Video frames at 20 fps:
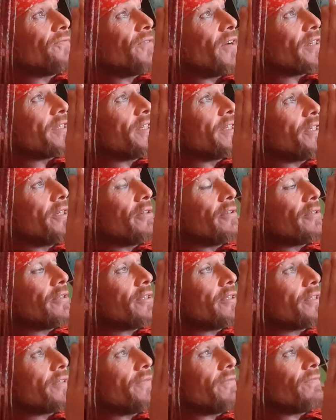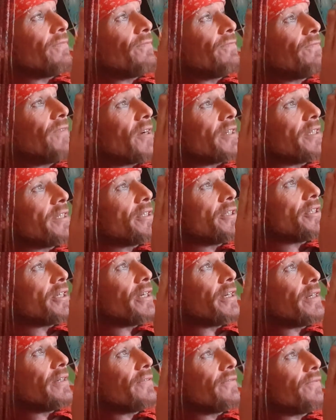fucking useless and fucking
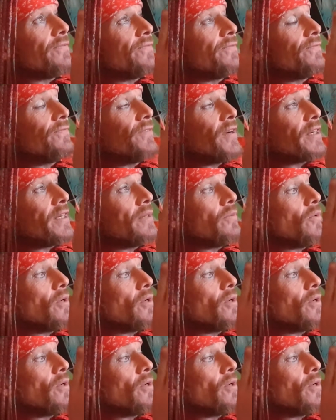shit and fucking